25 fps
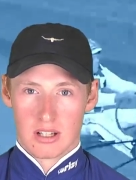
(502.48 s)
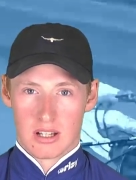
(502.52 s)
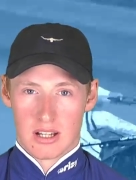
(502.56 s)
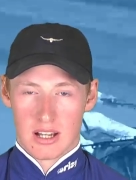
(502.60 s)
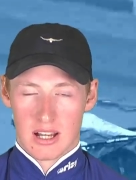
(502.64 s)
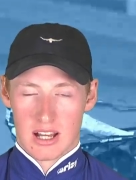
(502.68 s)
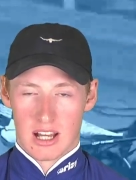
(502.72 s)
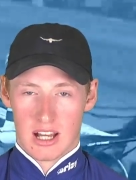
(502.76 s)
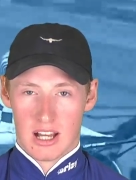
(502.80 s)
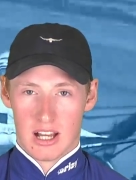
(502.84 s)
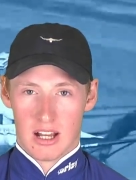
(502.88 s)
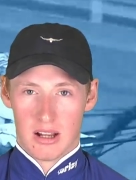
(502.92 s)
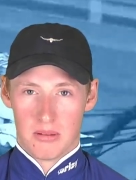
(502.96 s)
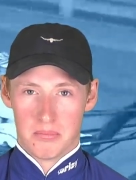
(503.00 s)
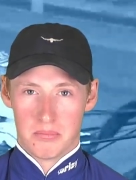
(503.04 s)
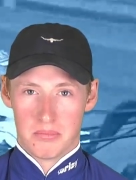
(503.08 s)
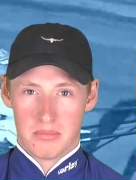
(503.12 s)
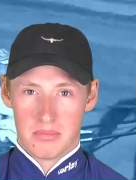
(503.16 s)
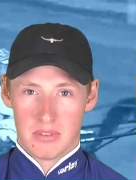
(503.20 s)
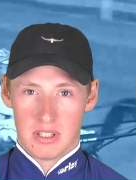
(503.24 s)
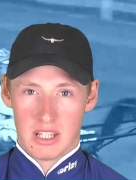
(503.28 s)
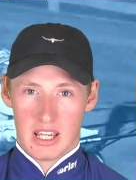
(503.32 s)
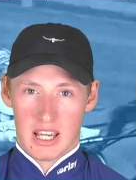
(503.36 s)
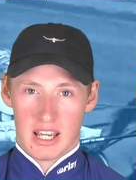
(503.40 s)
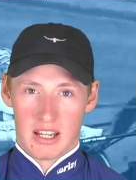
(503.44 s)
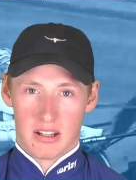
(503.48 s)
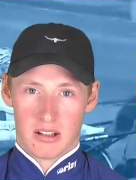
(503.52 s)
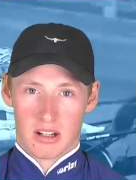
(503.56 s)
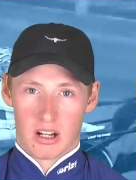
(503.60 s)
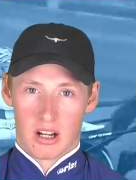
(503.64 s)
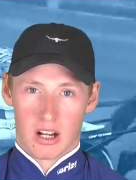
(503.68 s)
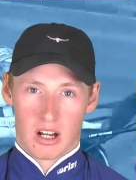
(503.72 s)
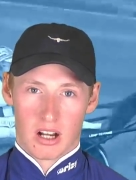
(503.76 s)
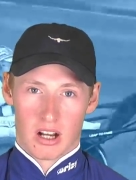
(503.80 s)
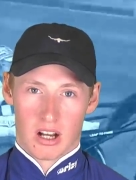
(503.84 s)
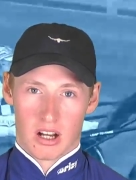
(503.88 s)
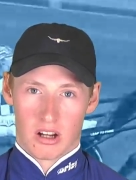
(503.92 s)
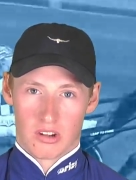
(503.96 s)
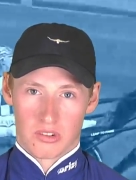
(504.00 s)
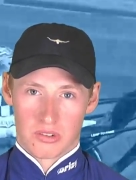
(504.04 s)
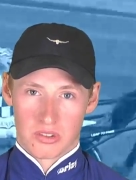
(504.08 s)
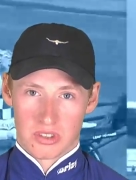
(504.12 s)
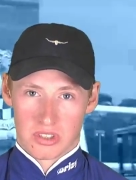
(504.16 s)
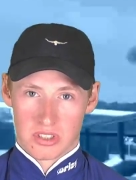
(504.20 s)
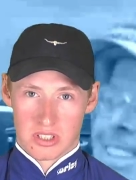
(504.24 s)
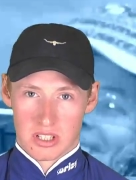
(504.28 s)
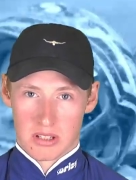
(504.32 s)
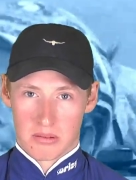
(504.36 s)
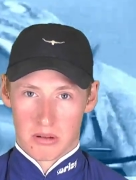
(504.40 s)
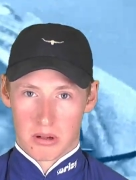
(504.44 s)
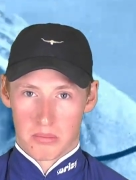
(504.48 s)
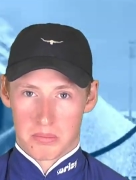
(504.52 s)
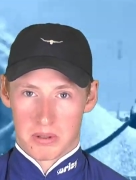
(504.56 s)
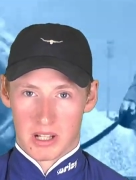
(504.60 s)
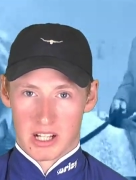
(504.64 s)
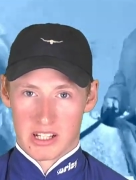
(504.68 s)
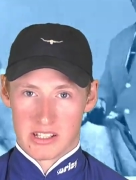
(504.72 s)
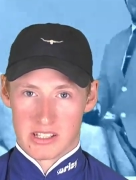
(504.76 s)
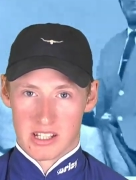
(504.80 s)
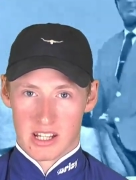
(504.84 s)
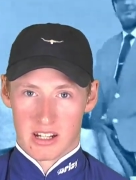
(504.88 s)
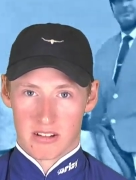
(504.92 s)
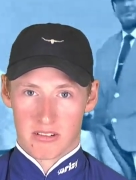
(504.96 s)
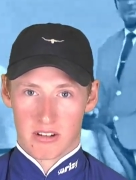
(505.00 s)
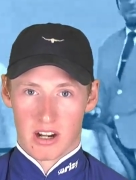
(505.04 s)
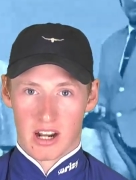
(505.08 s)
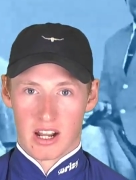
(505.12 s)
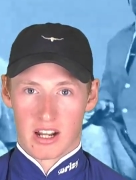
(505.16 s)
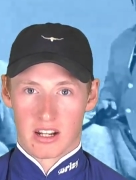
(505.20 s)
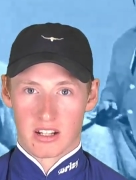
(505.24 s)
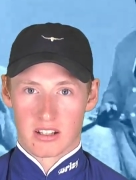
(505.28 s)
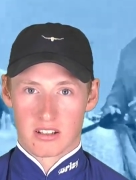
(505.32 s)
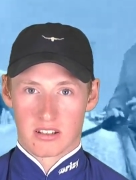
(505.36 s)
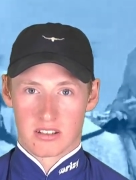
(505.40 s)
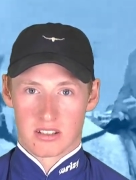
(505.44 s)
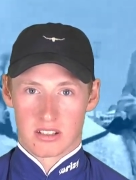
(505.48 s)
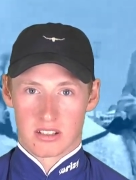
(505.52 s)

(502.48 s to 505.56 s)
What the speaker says: I'll just see what plays out around us,